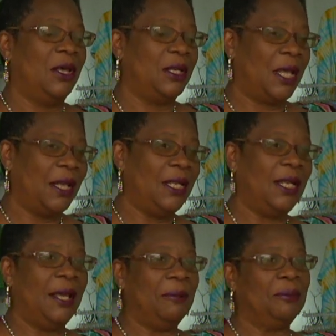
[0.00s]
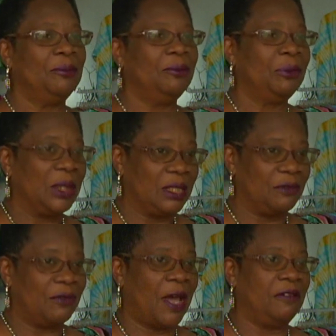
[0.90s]
9 a.m. to
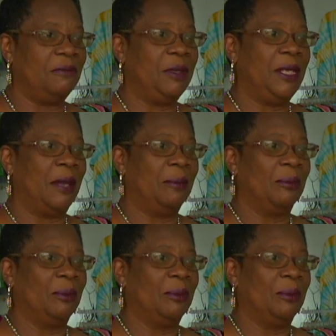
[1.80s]
5 p.m.